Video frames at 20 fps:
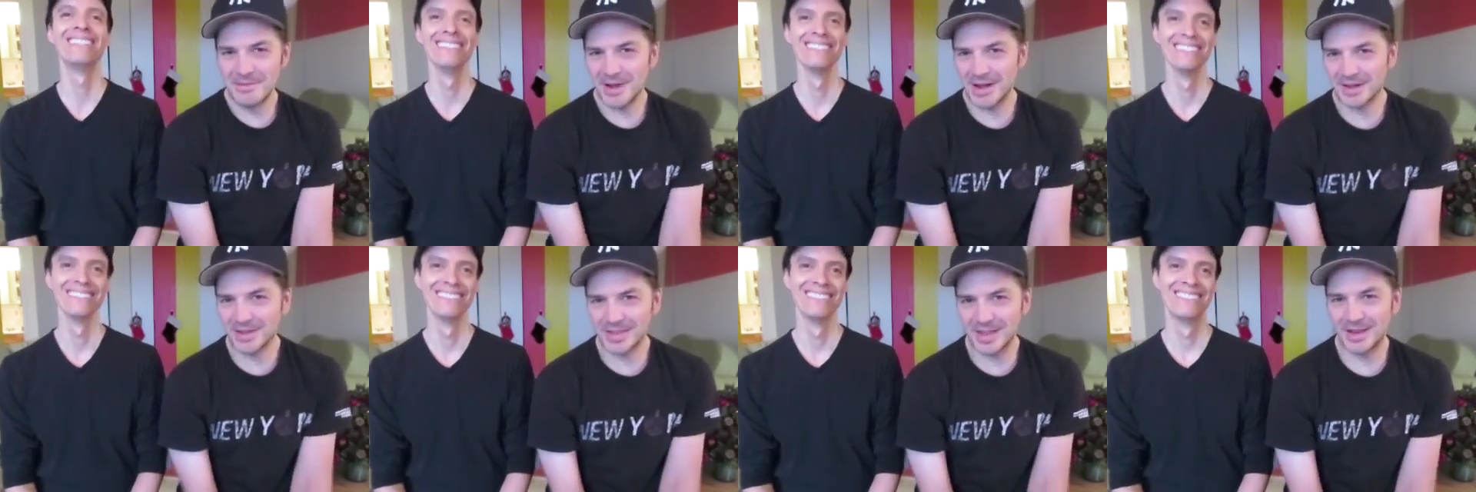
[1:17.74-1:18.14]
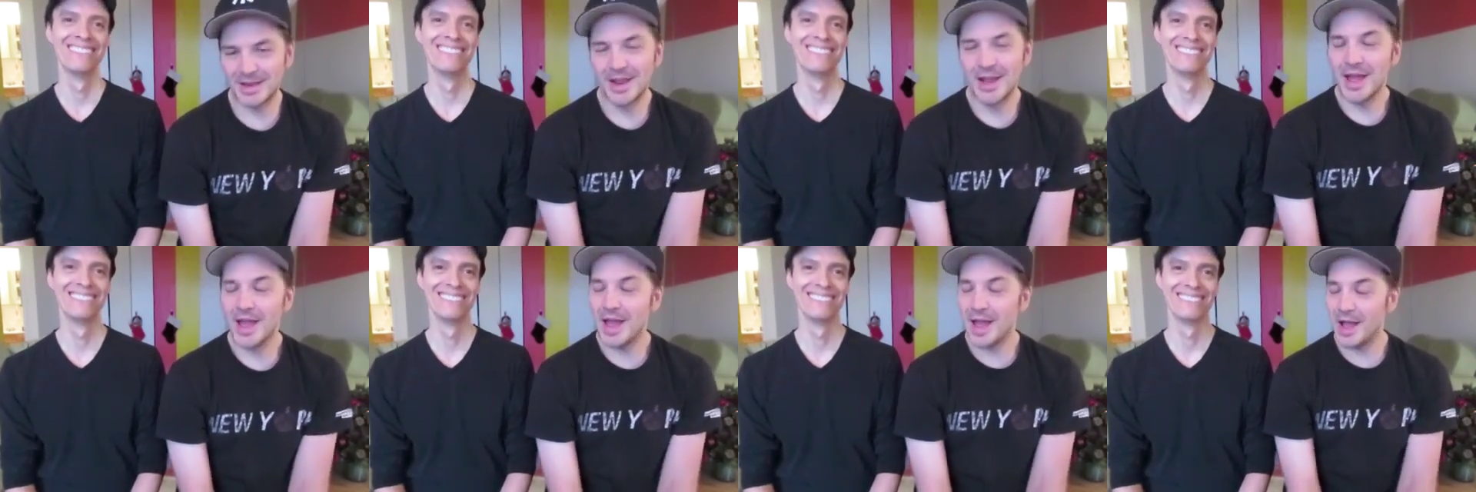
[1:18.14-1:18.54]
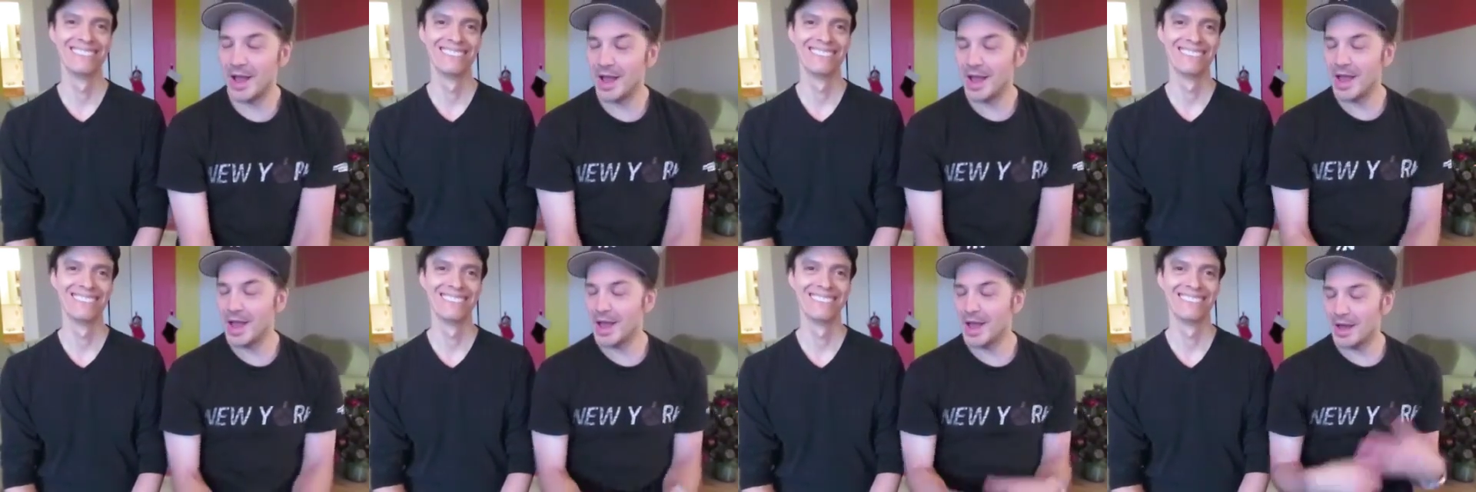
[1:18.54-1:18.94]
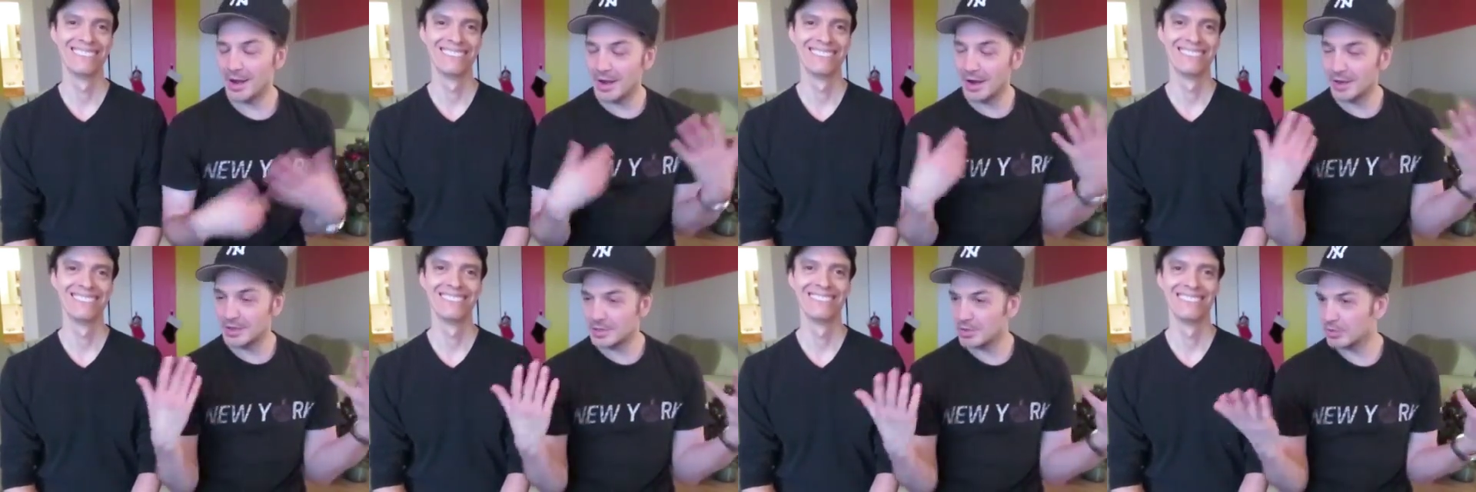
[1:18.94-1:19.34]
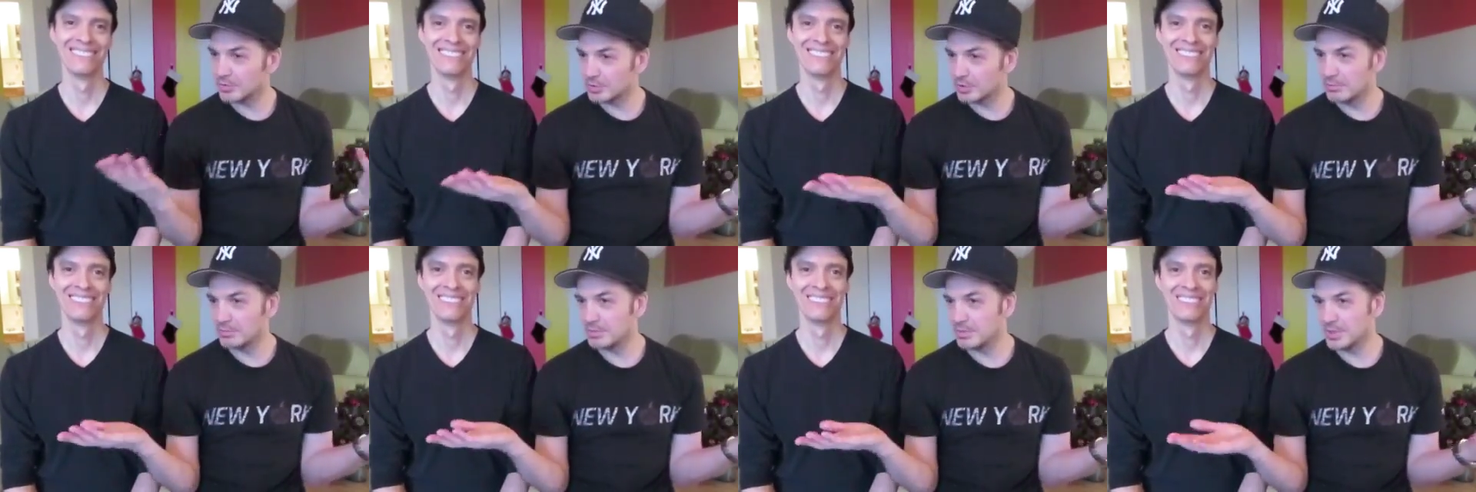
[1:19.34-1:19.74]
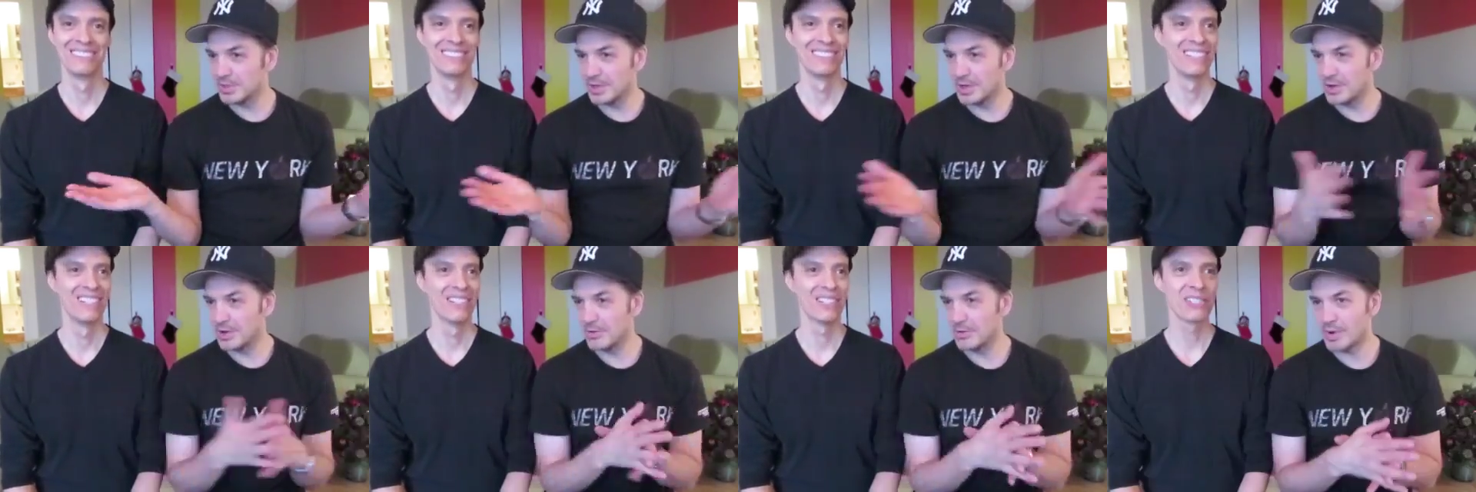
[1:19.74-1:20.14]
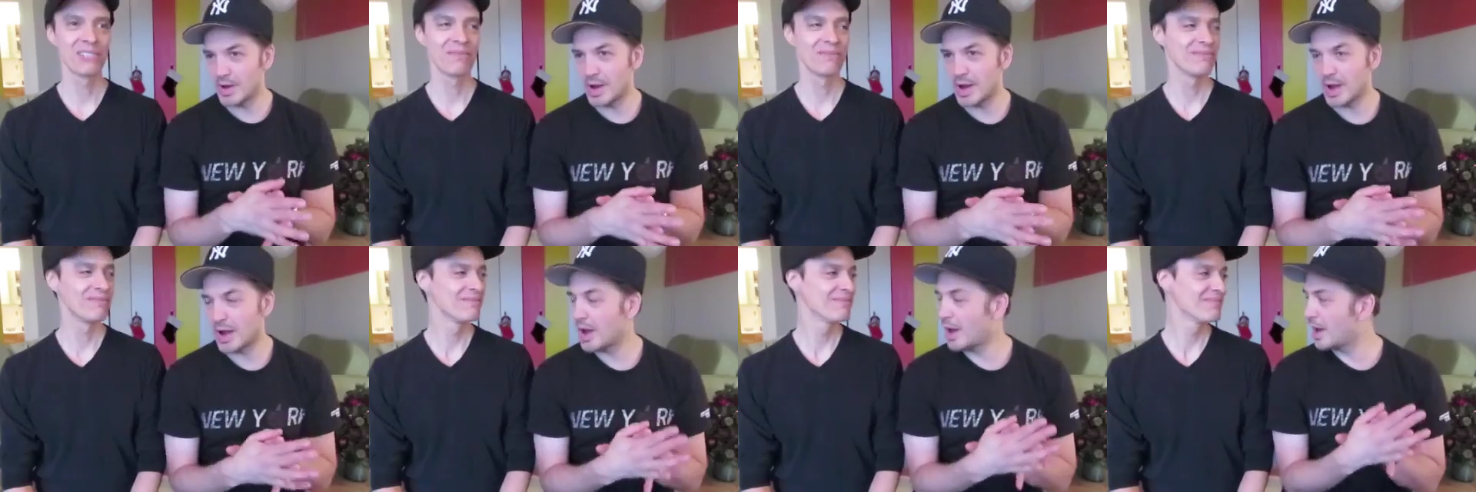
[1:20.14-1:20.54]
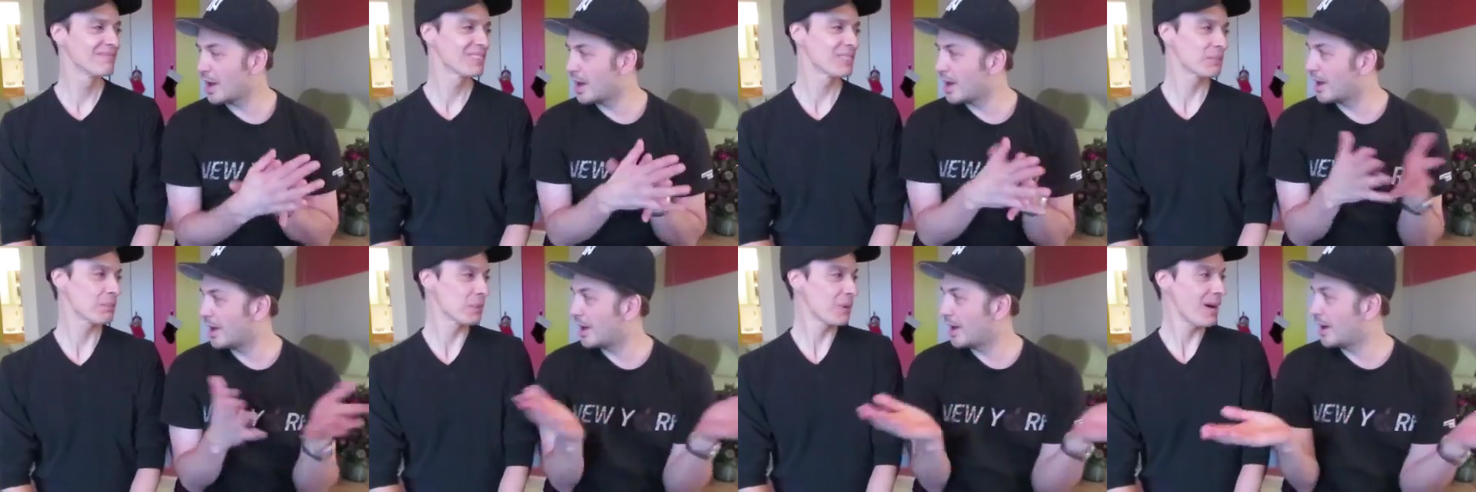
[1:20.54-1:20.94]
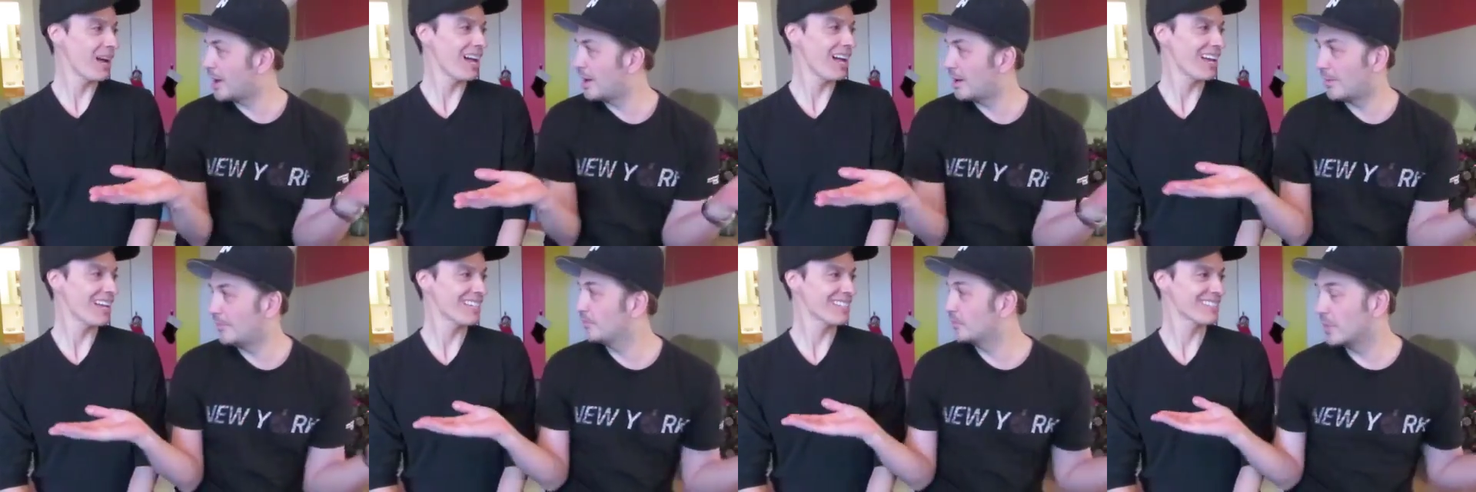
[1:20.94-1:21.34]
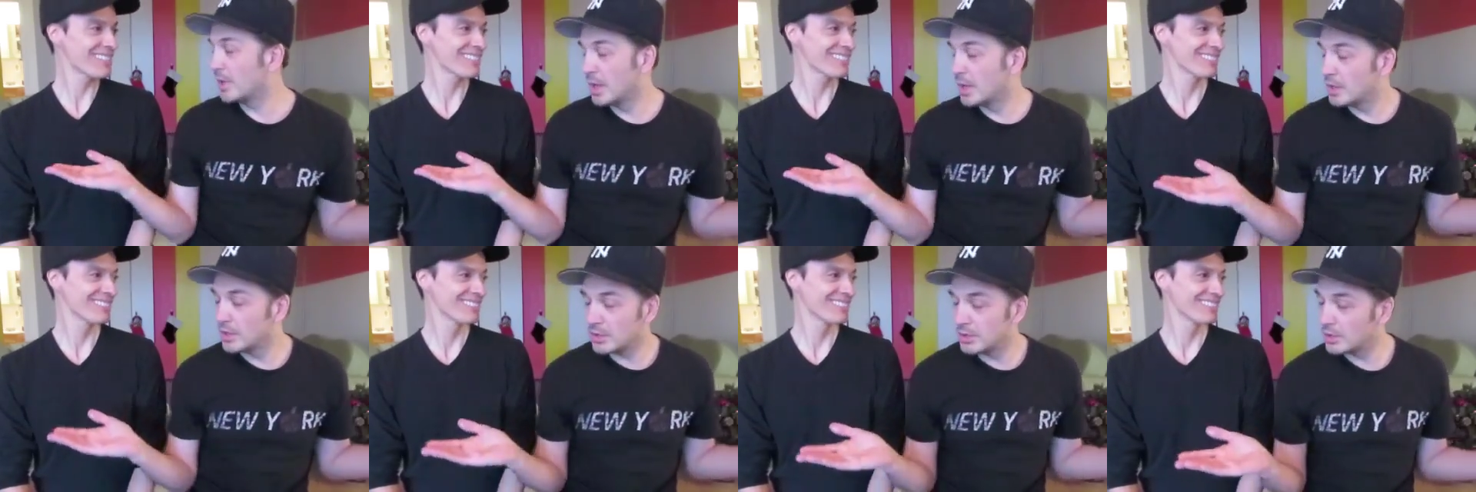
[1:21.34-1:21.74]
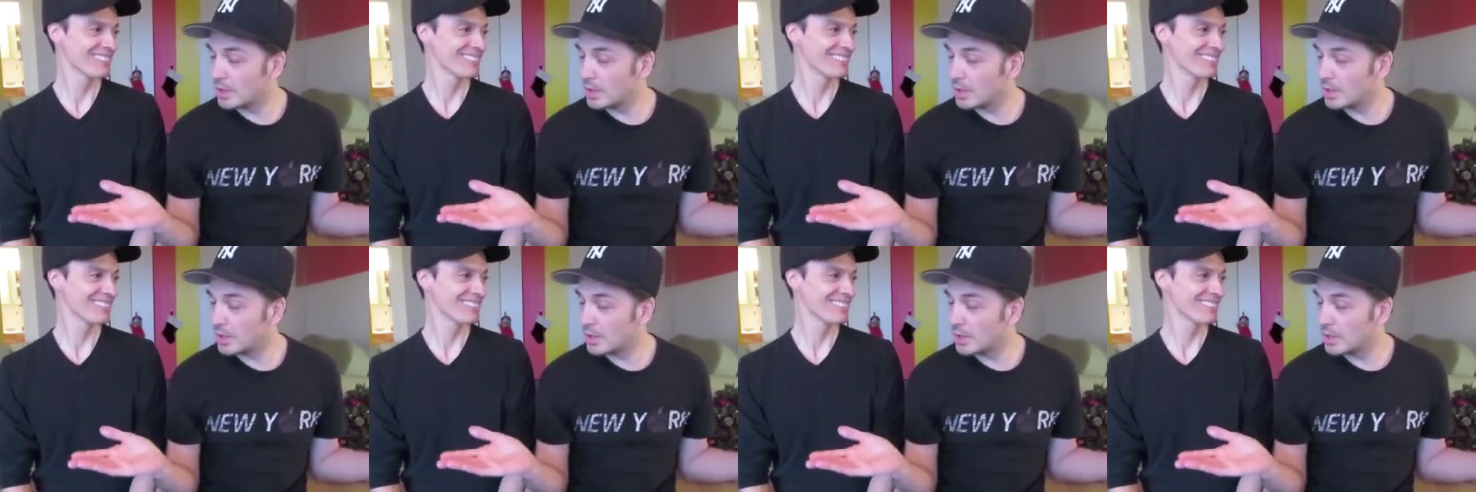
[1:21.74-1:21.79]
Speaker 1: back then, and I told him, you know Surprise!